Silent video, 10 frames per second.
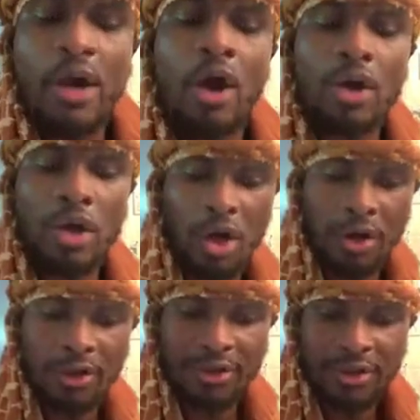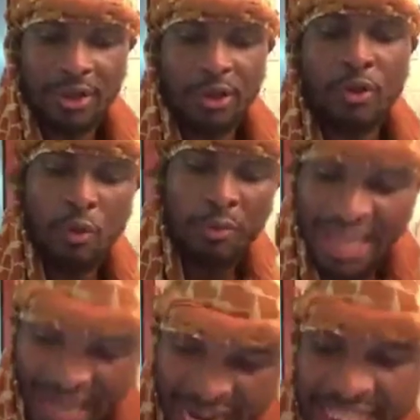Be on guard. You will
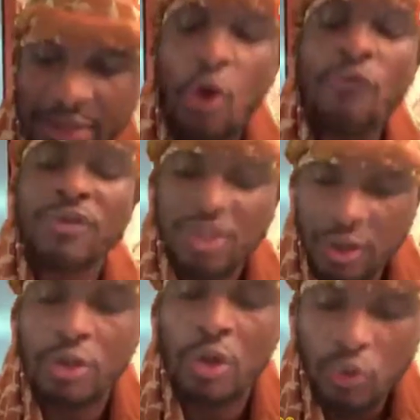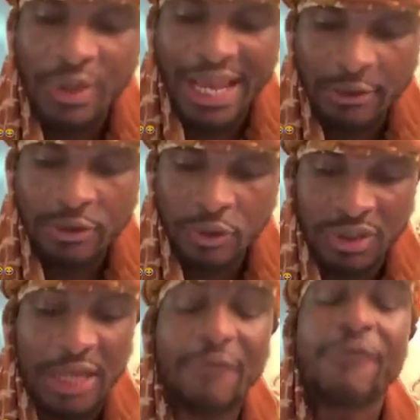be handed over to the local
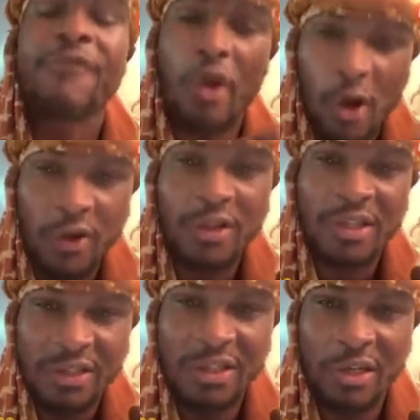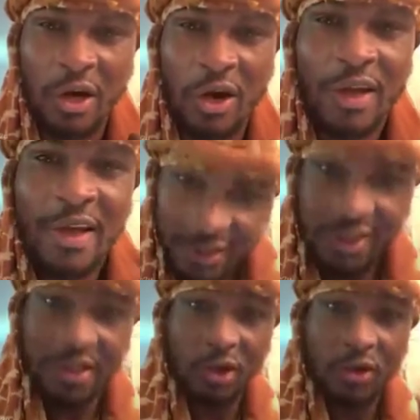councils and flogged in the synagogue.
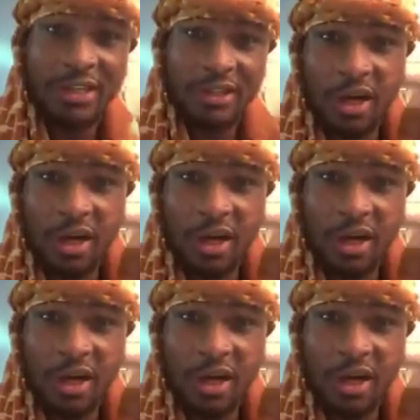See, the